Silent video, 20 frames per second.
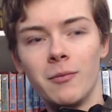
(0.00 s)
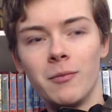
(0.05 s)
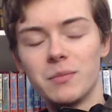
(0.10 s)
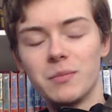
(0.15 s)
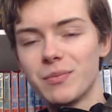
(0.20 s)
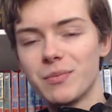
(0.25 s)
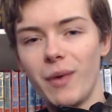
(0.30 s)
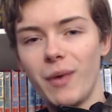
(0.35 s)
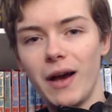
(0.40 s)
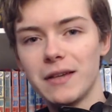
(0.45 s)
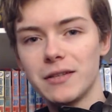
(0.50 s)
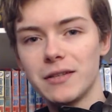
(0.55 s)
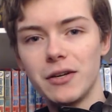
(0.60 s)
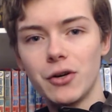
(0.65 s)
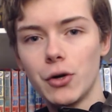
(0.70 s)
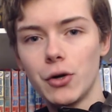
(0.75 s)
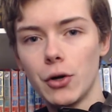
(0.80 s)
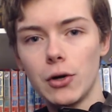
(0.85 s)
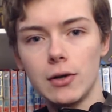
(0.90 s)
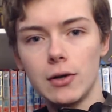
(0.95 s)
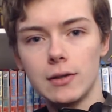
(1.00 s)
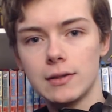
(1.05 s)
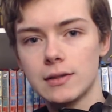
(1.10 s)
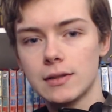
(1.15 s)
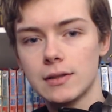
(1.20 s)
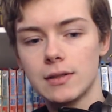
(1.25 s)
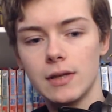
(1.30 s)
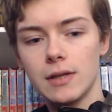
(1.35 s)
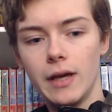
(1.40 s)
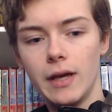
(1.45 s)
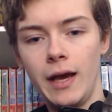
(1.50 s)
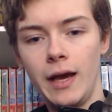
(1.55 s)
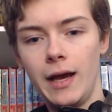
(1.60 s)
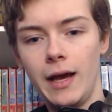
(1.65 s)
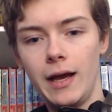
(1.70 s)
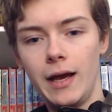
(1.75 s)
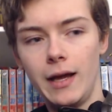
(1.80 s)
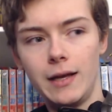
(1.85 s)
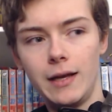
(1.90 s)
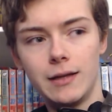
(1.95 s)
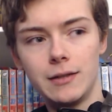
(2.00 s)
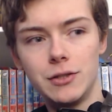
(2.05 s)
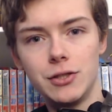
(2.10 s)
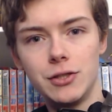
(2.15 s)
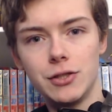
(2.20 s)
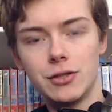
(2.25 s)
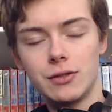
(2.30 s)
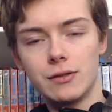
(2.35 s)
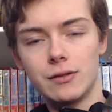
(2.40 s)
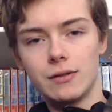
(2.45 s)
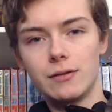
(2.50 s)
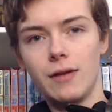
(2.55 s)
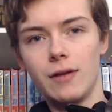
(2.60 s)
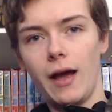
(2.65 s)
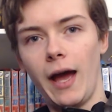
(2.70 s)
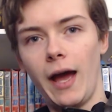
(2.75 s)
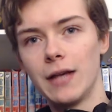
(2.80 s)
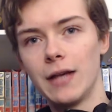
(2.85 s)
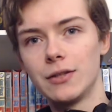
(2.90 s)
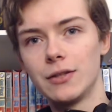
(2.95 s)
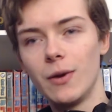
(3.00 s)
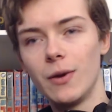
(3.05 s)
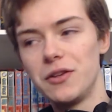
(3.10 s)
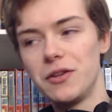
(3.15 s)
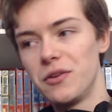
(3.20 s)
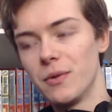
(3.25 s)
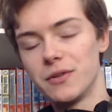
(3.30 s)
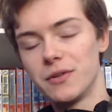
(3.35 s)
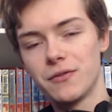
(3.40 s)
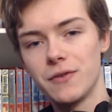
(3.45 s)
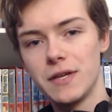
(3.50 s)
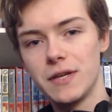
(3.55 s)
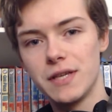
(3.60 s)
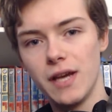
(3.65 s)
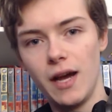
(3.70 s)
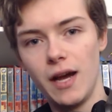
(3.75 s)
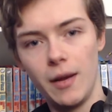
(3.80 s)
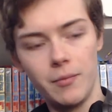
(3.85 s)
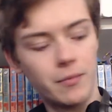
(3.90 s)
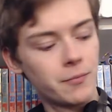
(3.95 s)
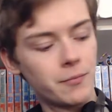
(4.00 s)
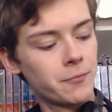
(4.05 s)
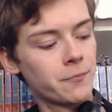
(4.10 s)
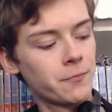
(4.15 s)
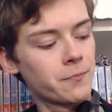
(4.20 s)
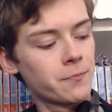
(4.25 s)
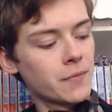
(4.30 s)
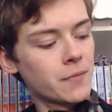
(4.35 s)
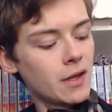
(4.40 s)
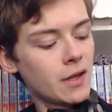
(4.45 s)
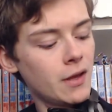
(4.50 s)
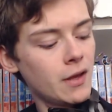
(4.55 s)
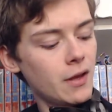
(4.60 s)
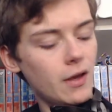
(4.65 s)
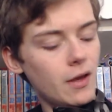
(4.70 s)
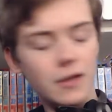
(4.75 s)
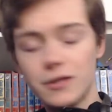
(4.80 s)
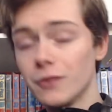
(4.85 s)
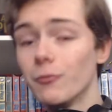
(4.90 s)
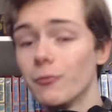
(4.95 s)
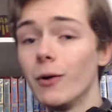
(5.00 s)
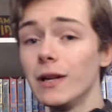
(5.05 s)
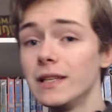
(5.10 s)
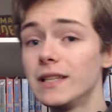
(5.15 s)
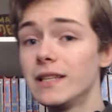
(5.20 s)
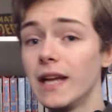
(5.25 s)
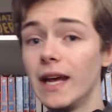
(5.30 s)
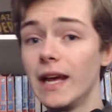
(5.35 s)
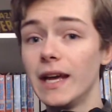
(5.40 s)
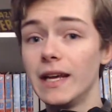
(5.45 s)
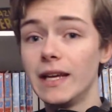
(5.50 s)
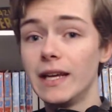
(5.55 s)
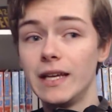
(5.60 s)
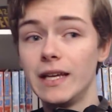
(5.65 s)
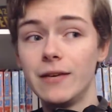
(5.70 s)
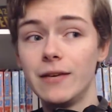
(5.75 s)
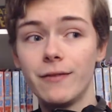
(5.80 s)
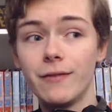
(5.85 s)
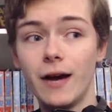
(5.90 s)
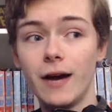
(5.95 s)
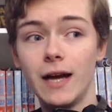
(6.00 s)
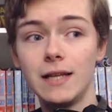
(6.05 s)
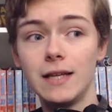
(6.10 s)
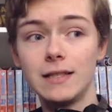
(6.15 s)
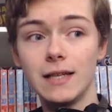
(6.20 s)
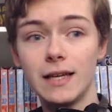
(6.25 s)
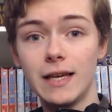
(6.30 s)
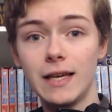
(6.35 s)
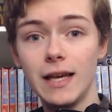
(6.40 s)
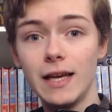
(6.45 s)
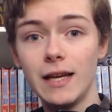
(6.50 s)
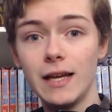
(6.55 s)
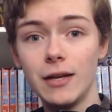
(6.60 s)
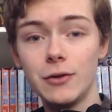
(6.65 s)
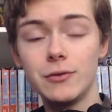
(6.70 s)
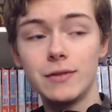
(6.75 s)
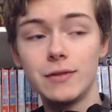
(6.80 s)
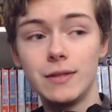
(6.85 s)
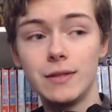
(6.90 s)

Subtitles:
Spies on girls and just has way too much free time. So one day he finds a kid who's